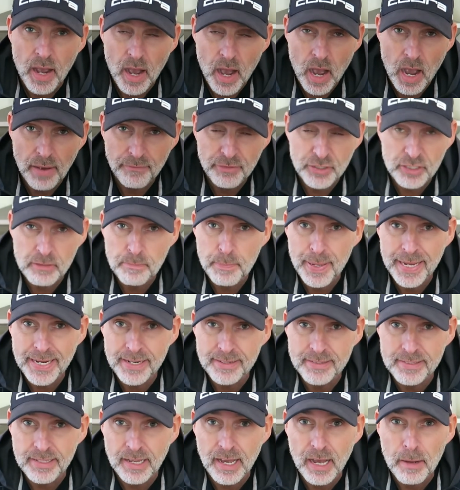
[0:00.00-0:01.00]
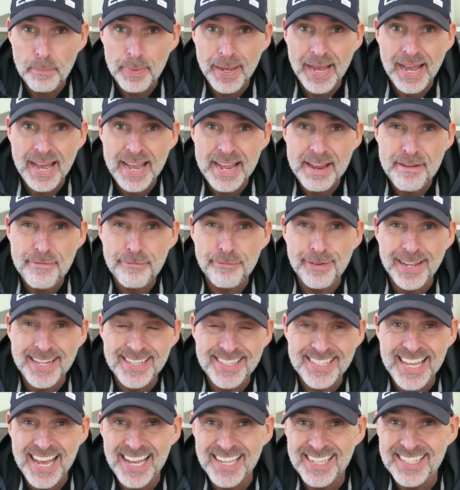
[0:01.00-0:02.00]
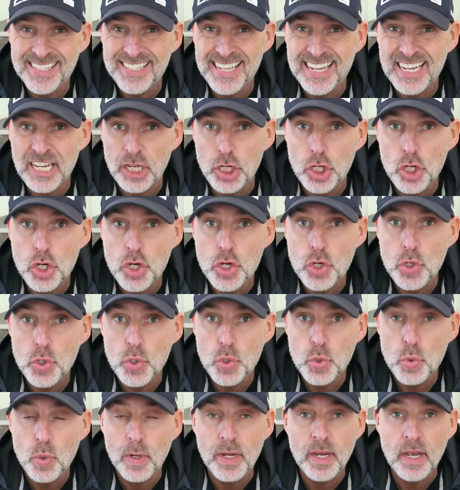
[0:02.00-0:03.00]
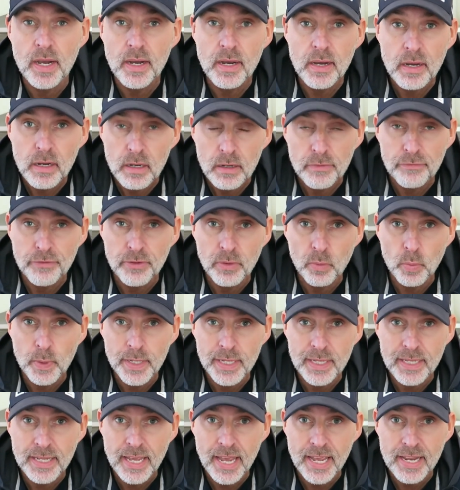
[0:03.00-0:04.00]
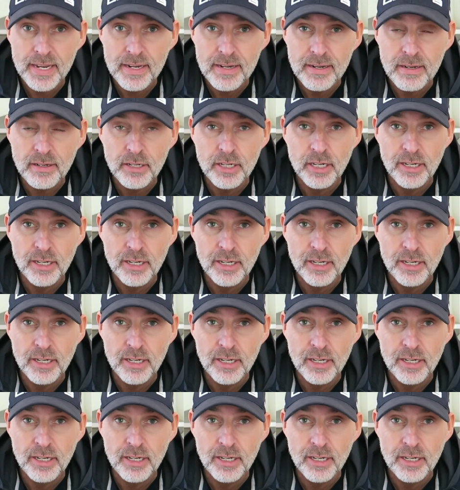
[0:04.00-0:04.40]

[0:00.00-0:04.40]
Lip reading: I've just picked up a fantastic new car for the weekend,